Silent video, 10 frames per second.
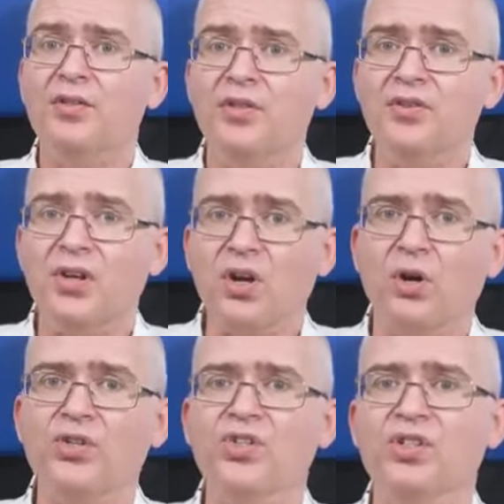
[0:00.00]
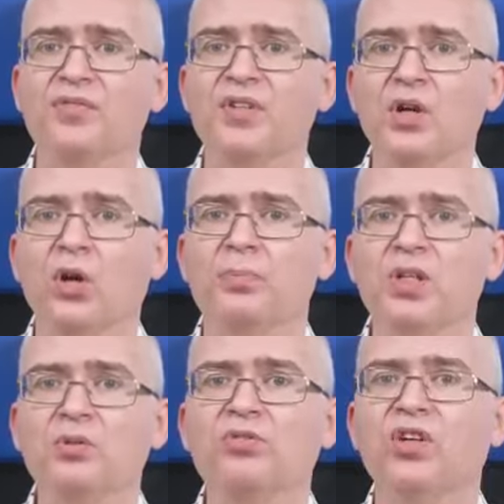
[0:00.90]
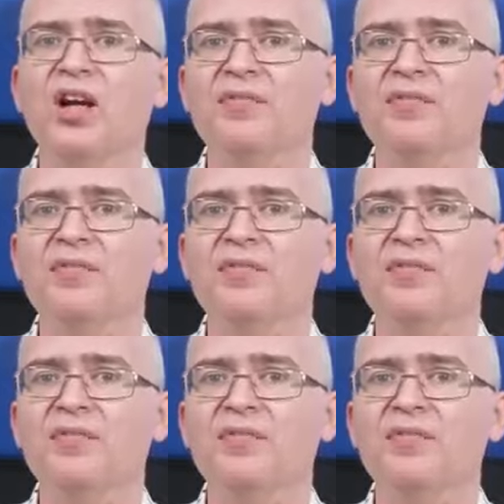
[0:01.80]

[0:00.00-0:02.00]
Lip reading: than the cost of the optical drive